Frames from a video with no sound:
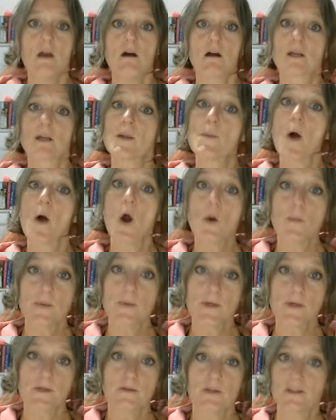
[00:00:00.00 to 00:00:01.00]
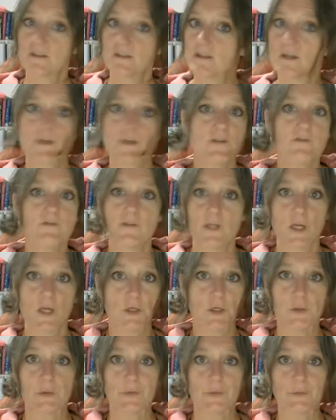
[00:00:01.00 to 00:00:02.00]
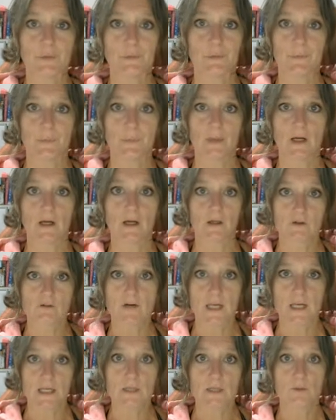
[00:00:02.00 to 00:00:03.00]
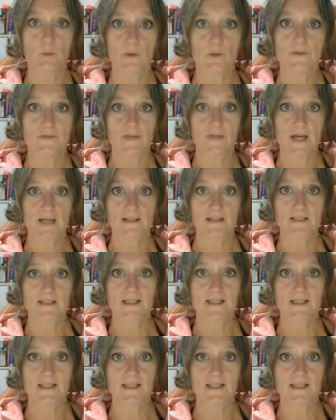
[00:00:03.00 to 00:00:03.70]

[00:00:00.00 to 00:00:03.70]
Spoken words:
And I'm hoping that none of you agree with that